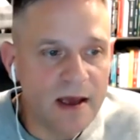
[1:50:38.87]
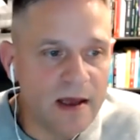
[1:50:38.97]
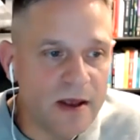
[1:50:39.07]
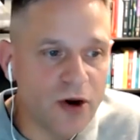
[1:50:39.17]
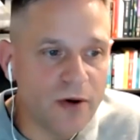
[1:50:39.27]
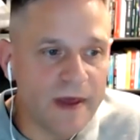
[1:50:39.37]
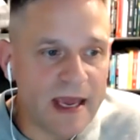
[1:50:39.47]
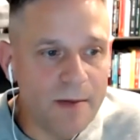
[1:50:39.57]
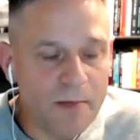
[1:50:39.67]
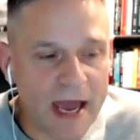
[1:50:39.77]
you know, the
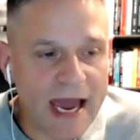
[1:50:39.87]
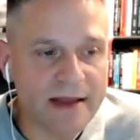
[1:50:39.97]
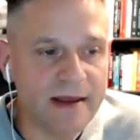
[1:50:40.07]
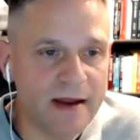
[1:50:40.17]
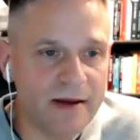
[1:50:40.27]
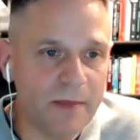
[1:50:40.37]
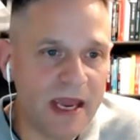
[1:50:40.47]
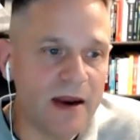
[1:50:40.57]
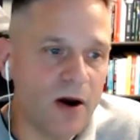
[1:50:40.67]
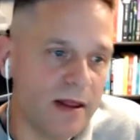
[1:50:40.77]
impact that it
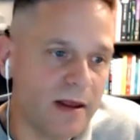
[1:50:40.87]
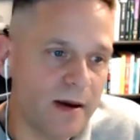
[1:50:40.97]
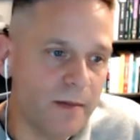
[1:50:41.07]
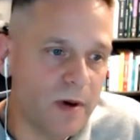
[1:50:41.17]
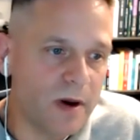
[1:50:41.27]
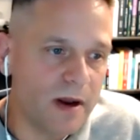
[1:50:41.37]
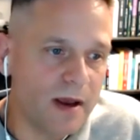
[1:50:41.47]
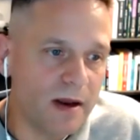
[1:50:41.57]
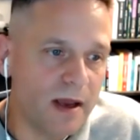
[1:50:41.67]
made on them and,